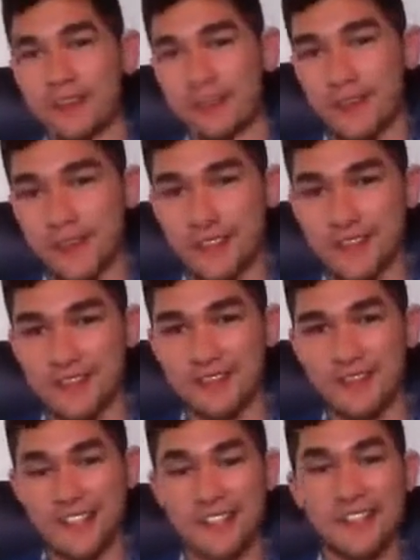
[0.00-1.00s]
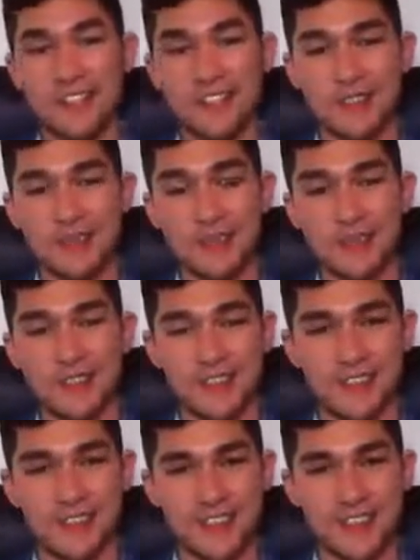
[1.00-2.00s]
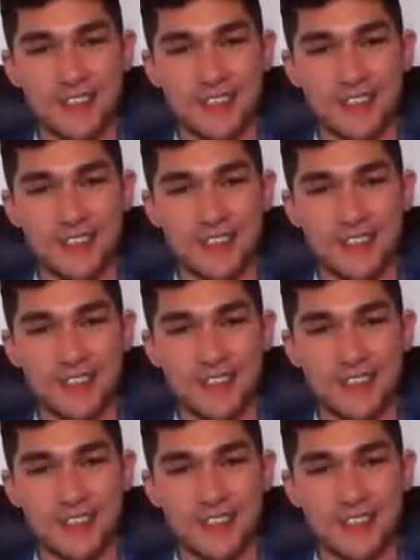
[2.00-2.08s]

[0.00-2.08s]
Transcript: awesome resources and bonuses. So